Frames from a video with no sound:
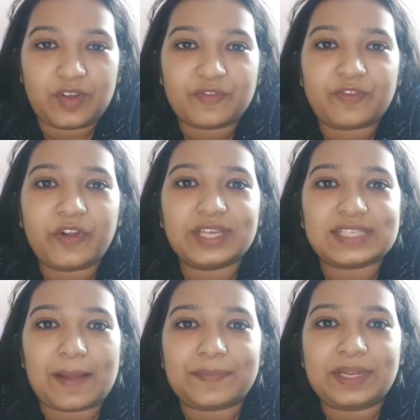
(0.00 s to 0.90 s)
For
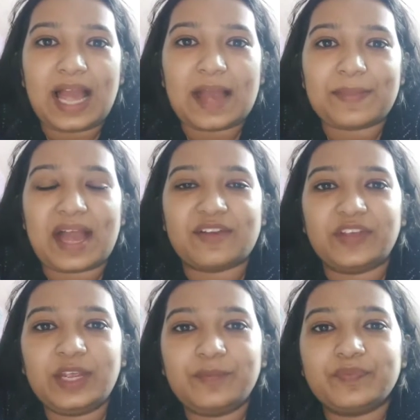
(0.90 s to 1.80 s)
example, I am
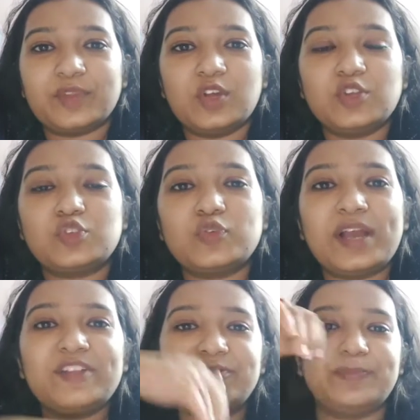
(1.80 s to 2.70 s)
having
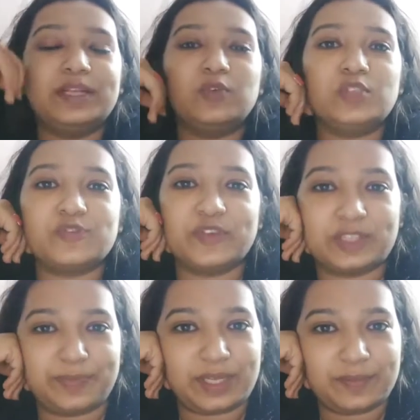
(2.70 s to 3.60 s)
12 balloons
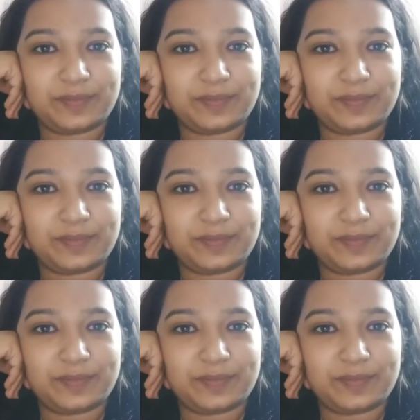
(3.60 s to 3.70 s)
with me.